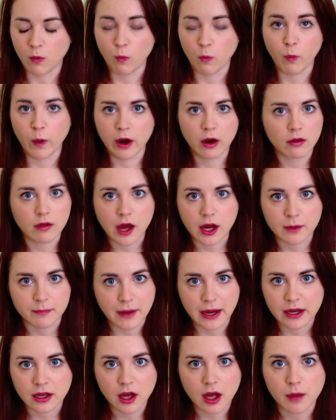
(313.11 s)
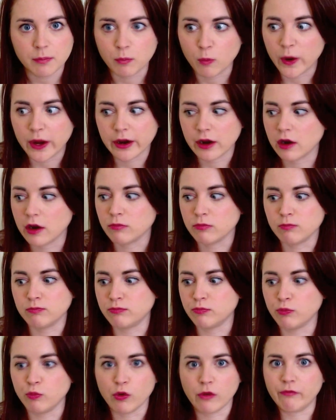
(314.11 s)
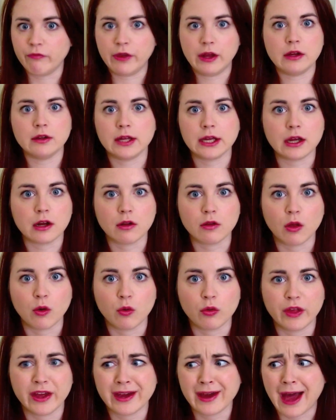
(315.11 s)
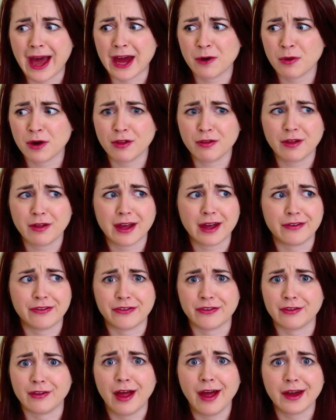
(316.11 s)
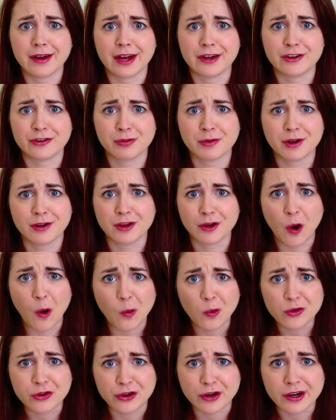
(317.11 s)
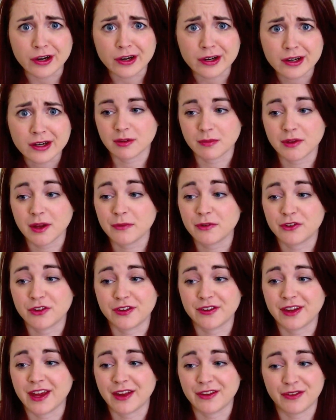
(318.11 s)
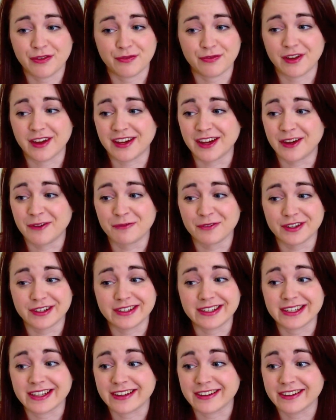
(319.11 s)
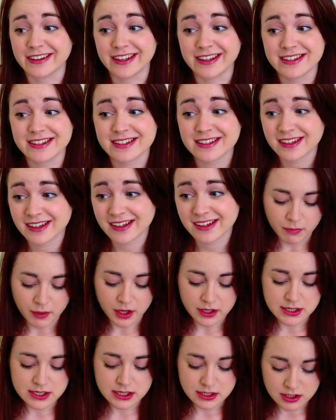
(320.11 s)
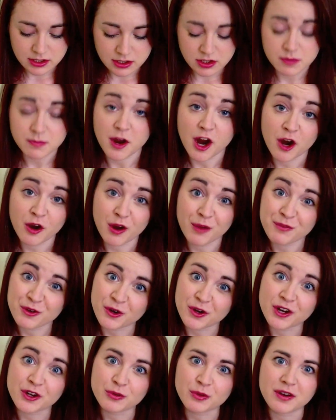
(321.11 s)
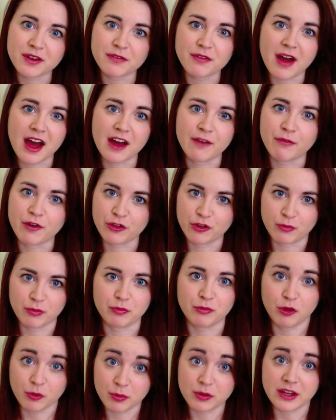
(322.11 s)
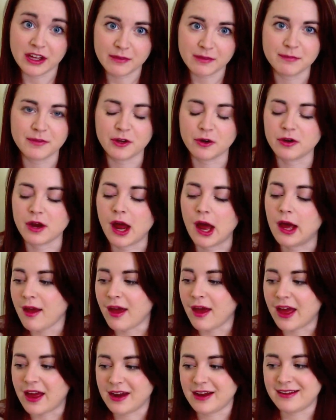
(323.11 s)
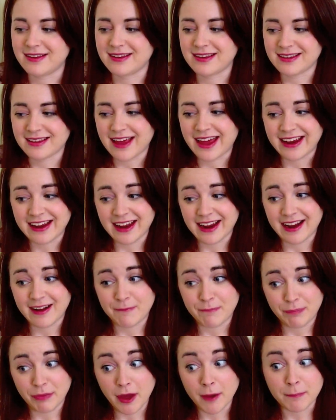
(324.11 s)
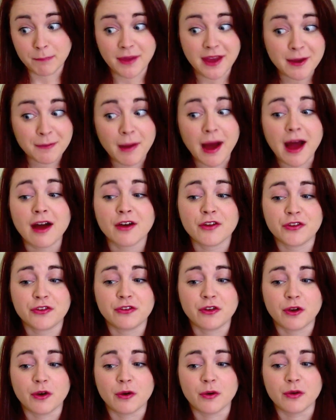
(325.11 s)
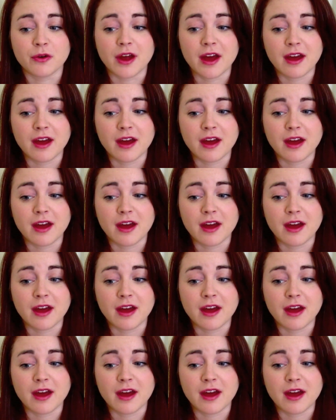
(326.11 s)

wear a lot of makeup, wear revealing clothing? I don't want to look like a slut, I just want to look older. That just gets fucking ridiculous. But tomorrow I'm turning 25, whether you believe me or not, and it's like a big milestone,